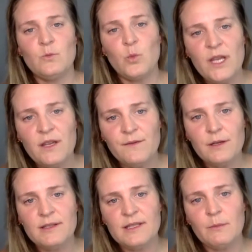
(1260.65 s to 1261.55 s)
weave
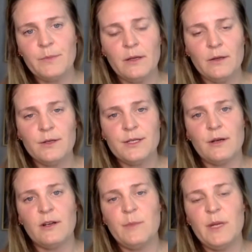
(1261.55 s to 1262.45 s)
in some pillars that
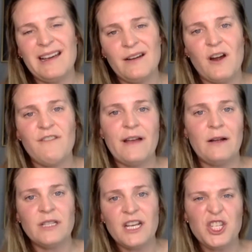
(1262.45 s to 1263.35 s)
are going to be kind of our
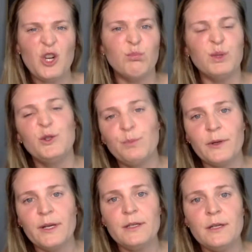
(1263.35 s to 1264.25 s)
foundational
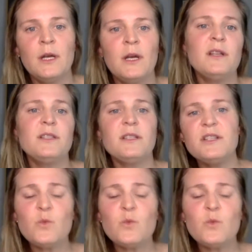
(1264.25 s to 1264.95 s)
blueprint to just